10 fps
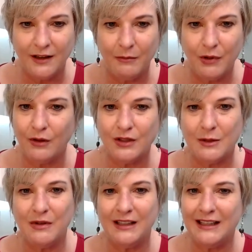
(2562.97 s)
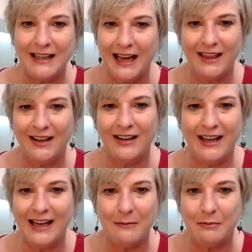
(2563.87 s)
But ultimately, yeah, they're
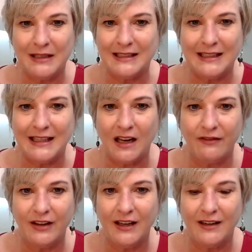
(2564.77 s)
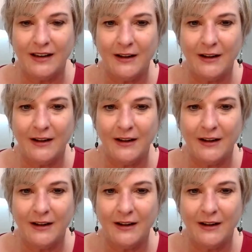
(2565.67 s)
getting business out of it.